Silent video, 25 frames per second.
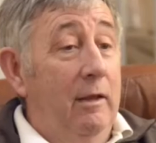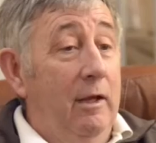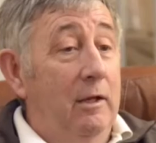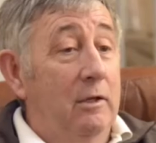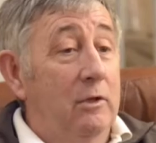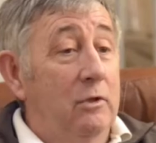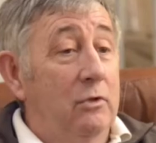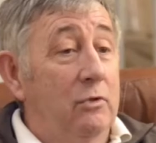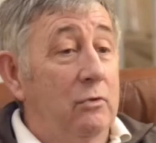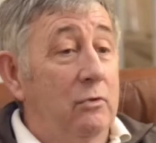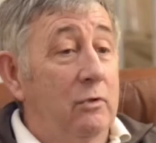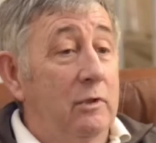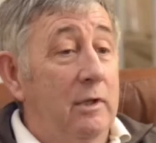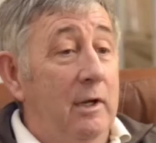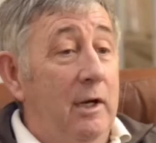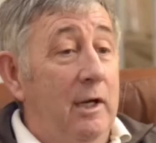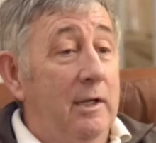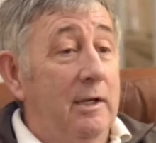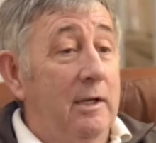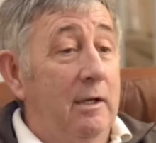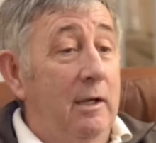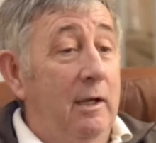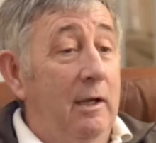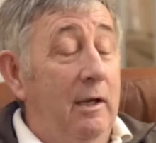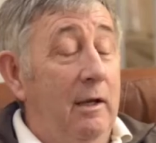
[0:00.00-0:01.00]
this show's
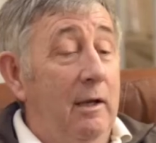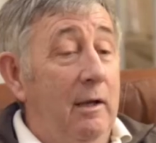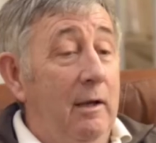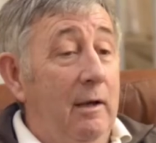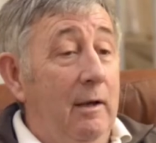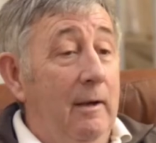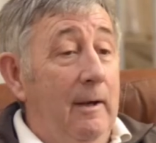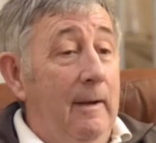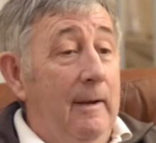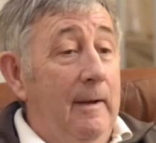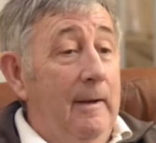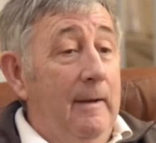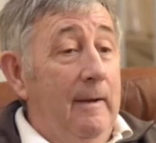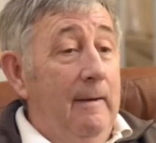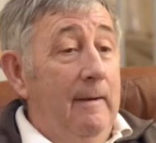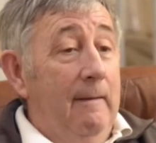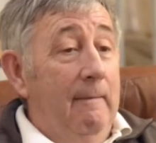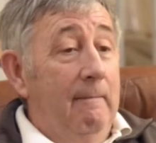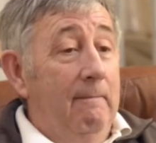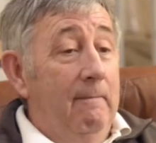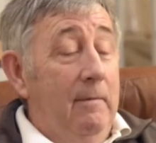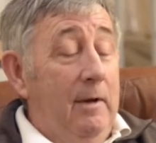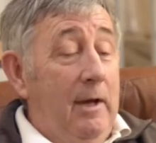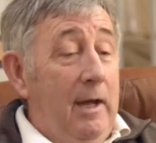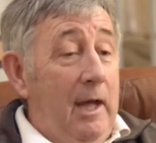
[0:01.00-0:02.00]
actually
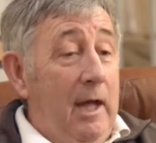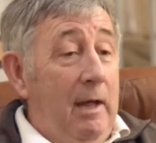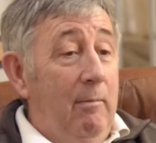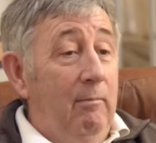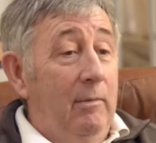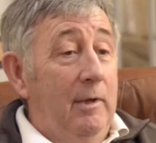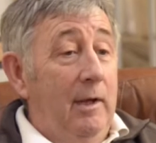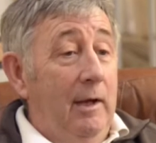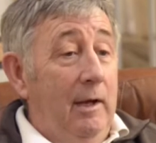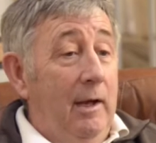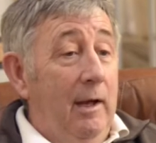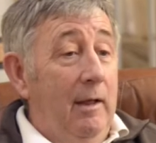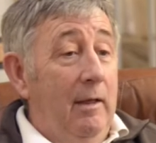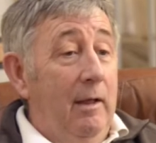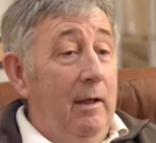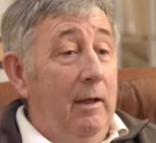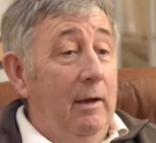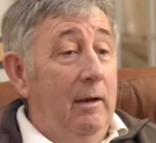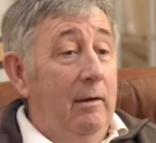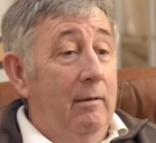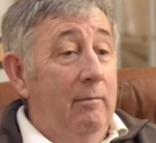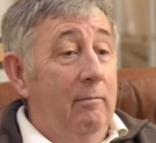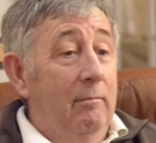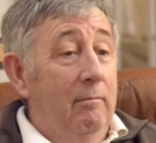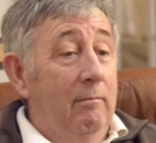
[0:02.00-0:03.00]
came together,
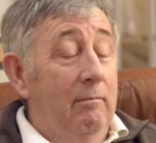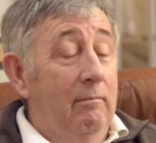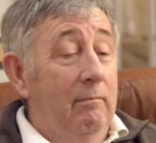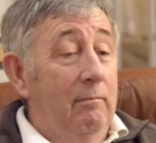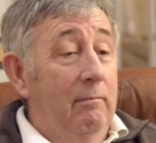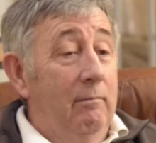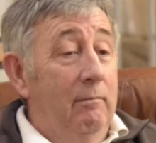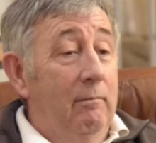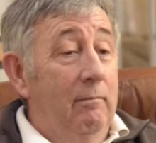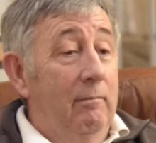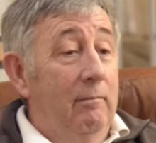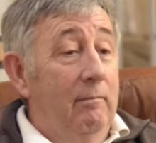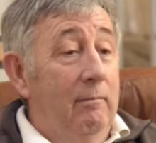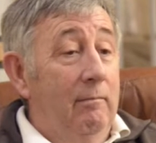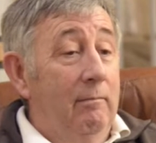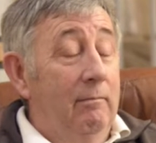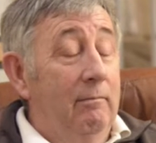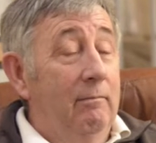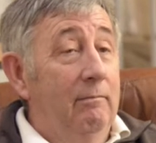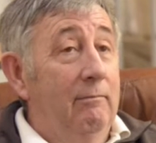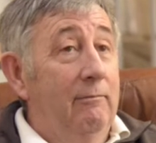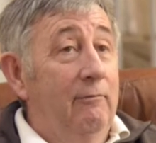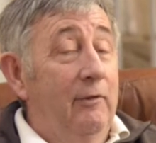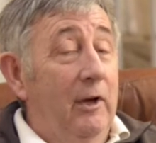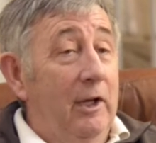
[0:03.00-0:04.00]

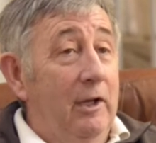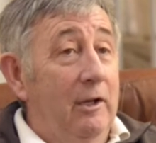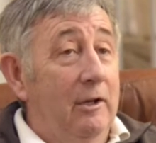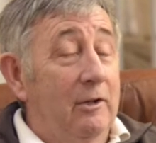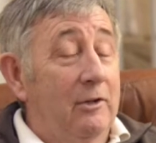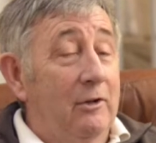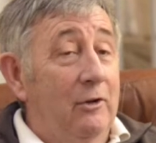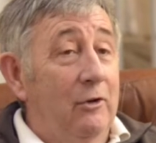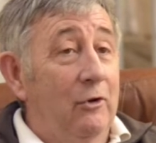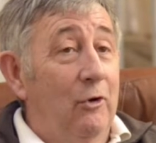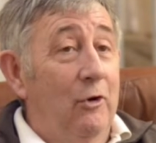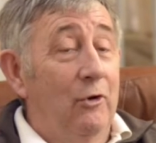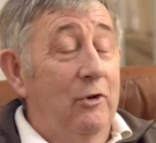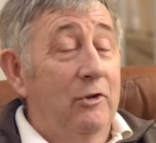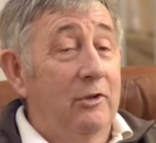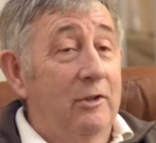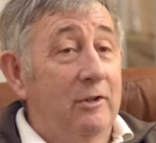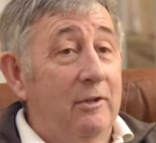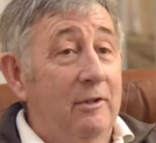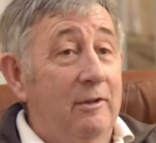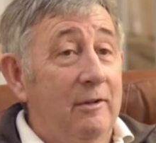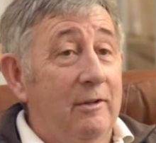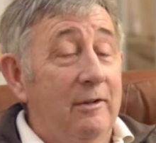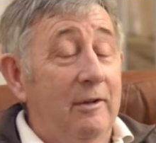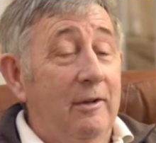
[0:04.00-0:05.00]
fingers
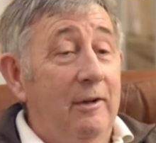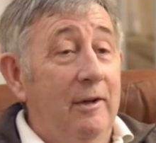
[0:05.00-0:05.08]
crossed,